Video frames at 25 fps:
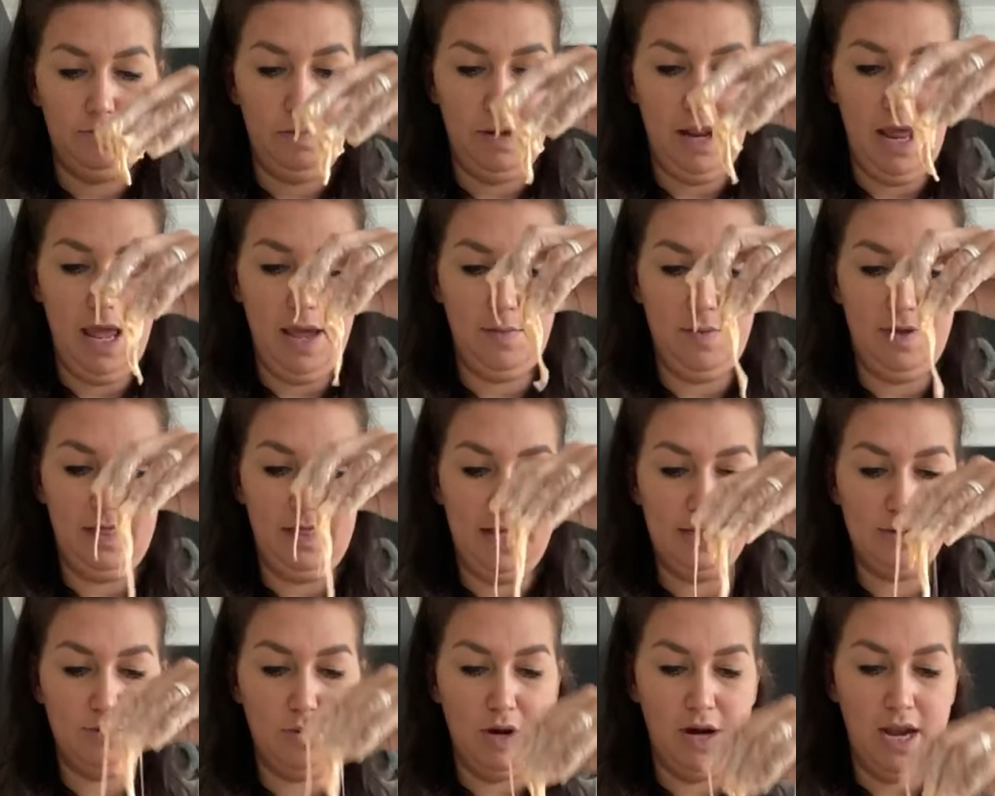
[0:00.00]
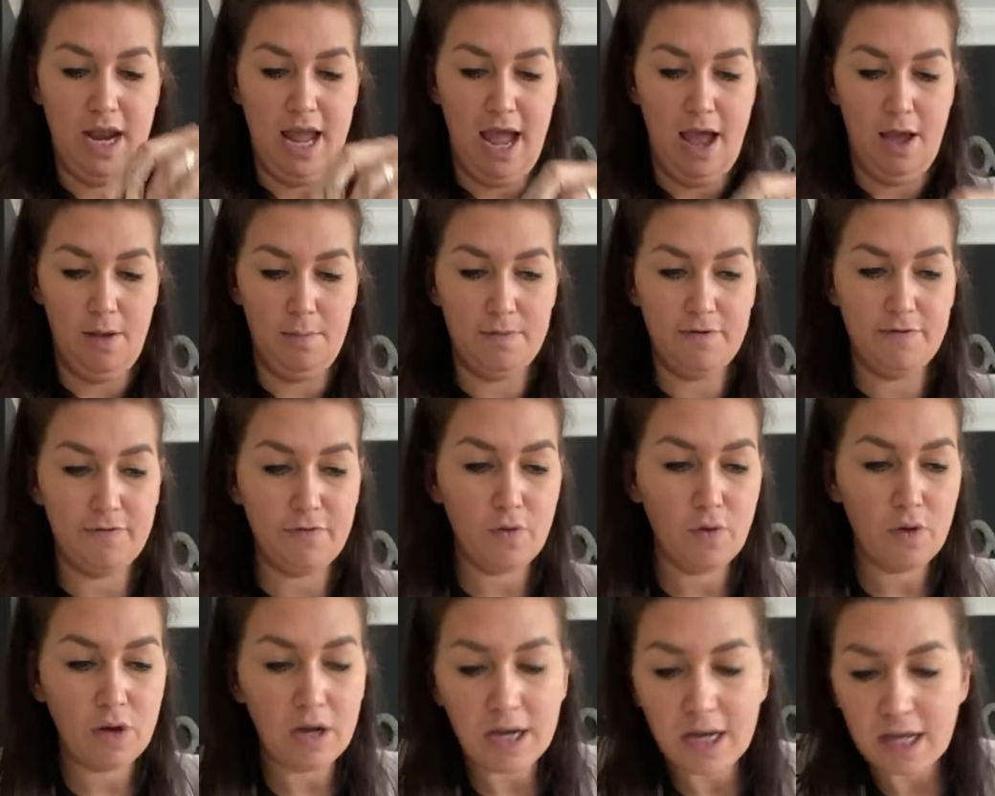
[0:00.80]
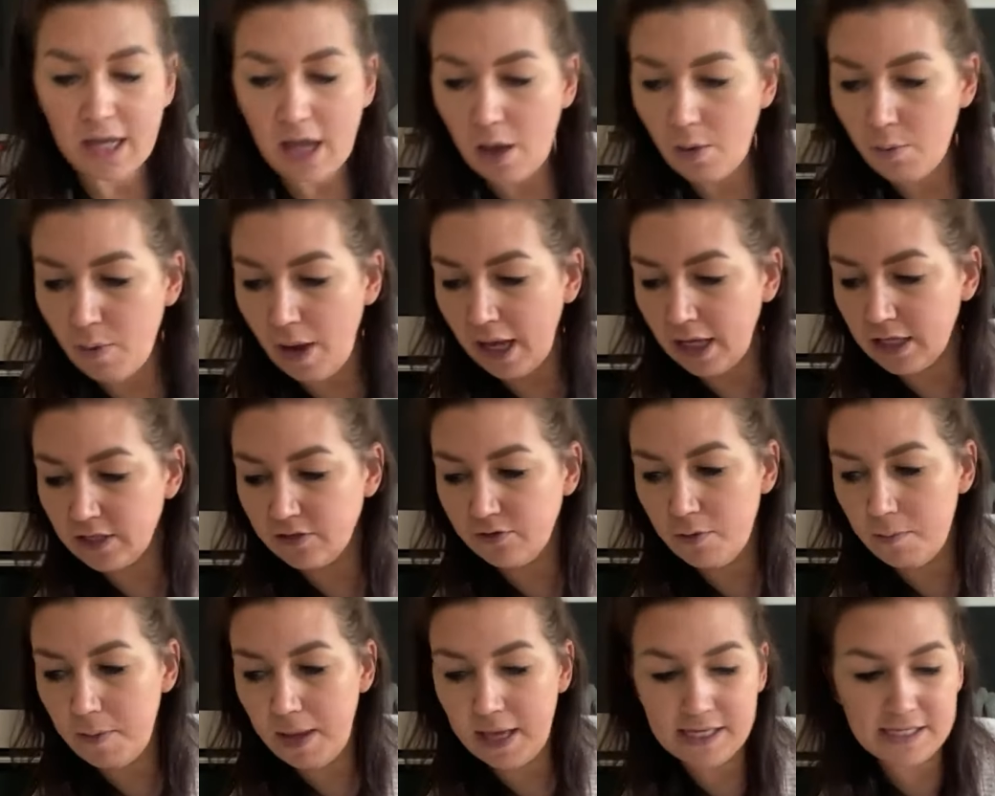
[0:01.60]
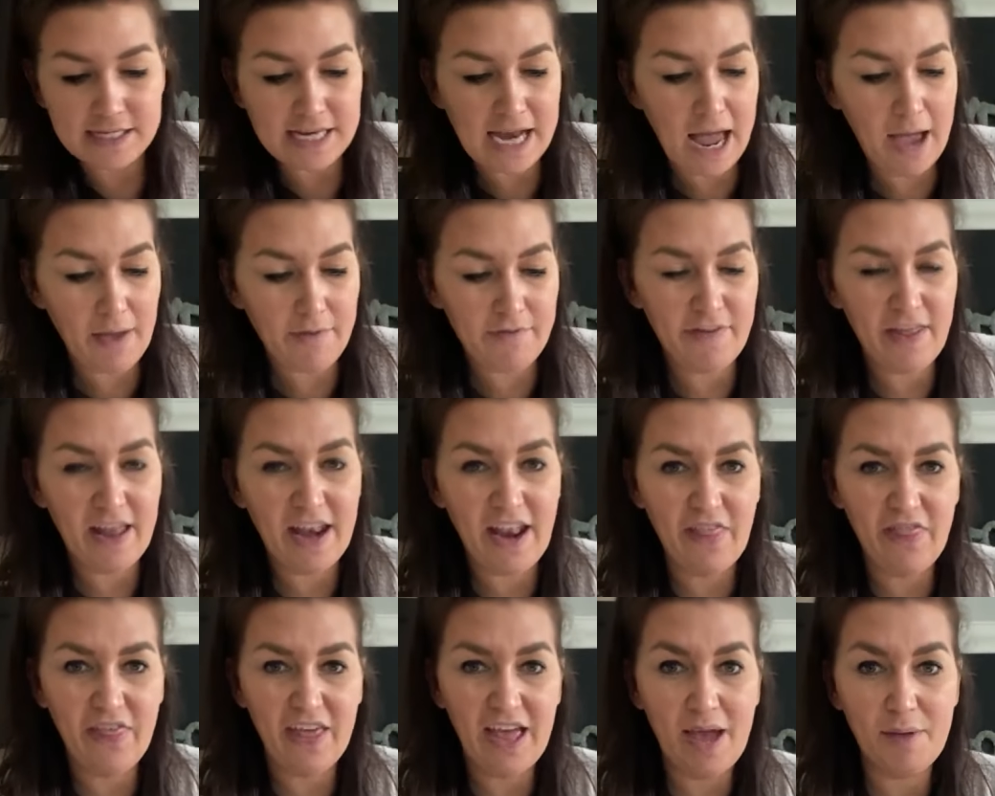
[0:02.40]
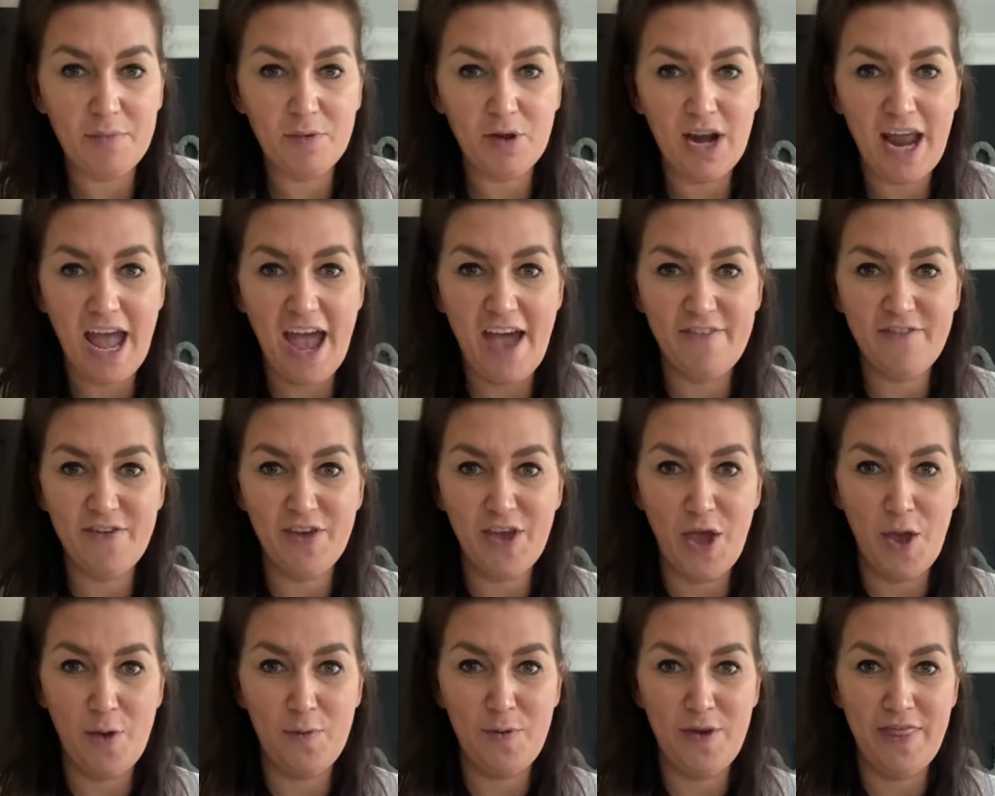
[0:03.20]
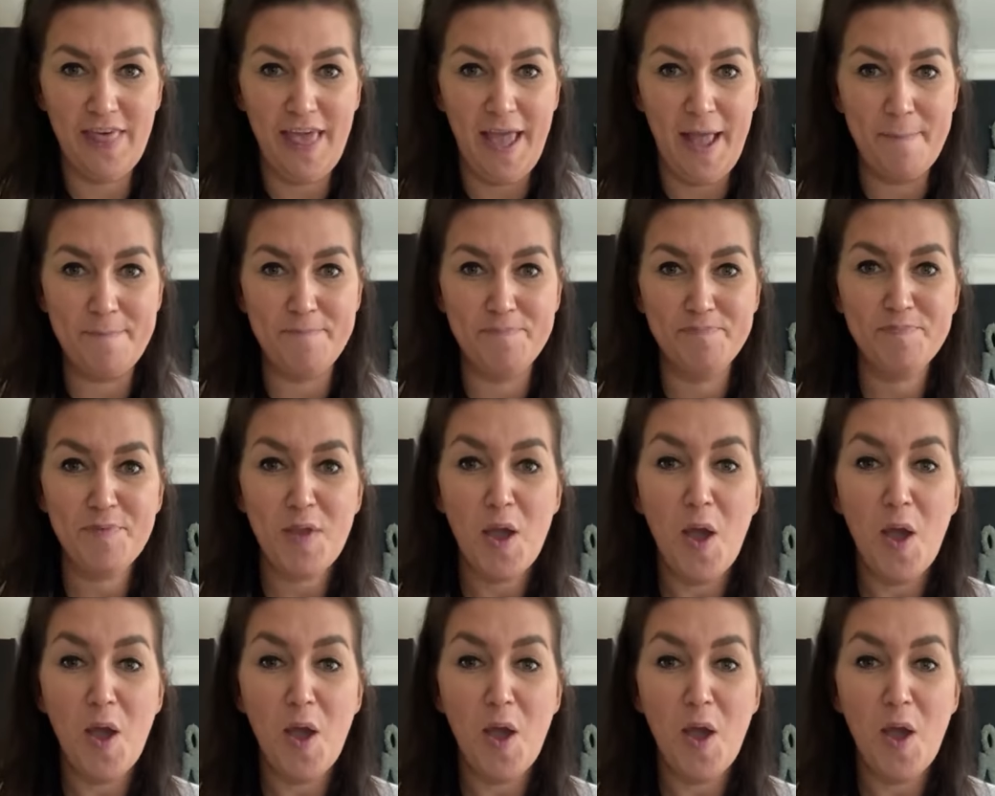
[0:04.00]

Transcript: playing with this one now before Leo wakes from his nap, and then I think I'm going to have a go with him.